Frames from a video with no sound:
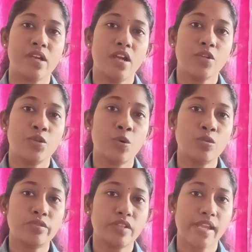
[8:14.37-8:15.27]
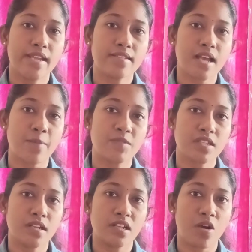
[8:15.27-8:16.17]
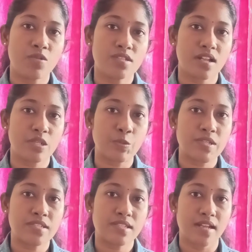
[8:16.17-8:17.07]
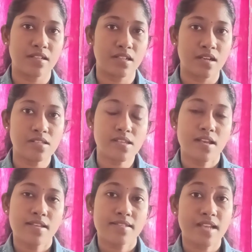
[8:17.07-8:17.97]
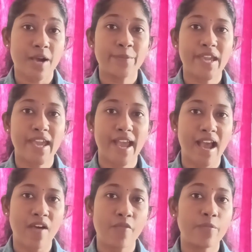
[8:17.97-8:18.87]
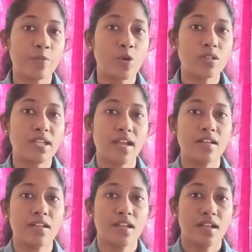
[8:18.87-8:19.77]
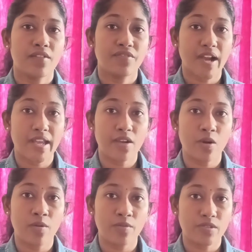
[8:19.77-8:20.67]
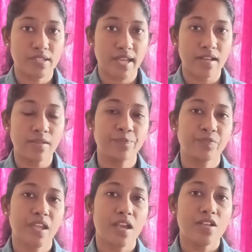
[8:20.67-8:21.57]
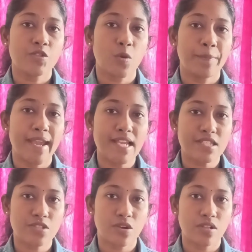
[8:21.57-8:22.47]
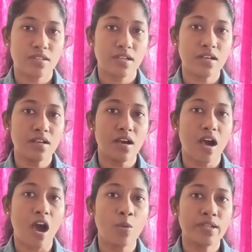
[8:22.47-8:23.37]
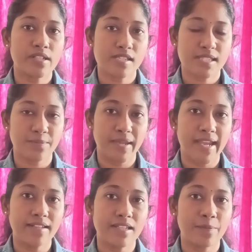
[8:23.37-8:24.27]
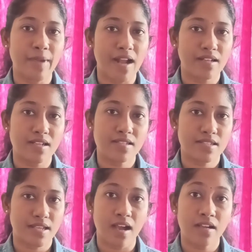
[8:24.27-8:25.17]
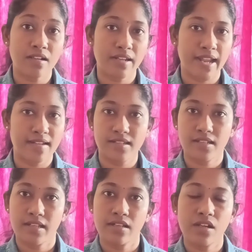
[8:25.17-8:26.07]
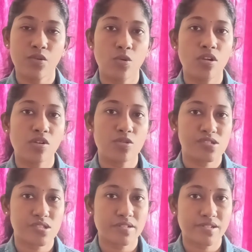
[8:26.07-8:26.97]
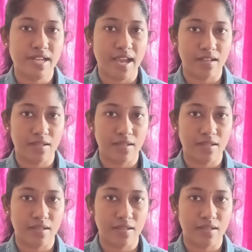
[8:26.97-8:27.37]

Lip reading: 2-3 ups and downs and twists and turns. Some may have more than 5 or 10. So based on how it is made, the patterns are created in a roller coaster track.